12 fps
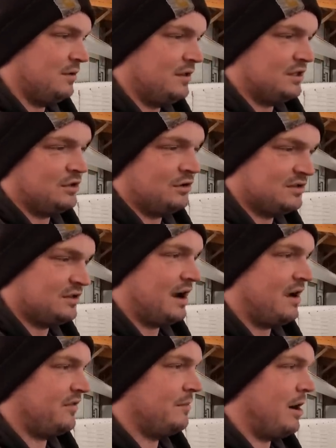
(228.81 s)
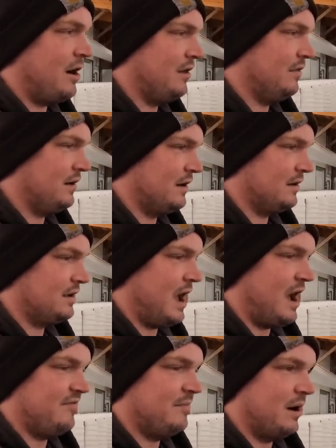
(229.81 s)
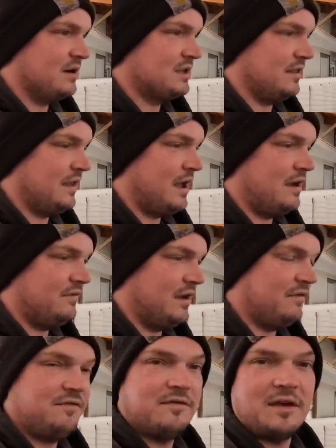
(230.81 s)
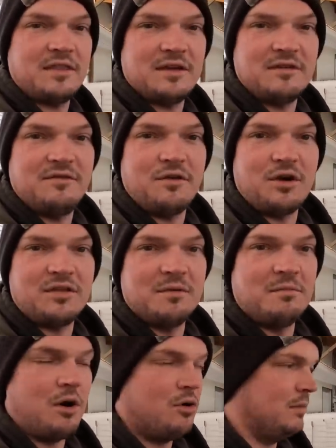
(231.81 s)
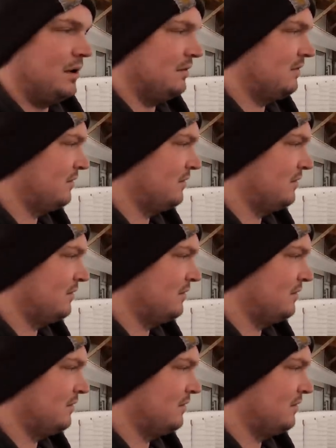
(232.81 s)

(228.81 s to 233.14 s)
They showed us their heifer barn and their calf barns that they have. They have, I think, four at the moment.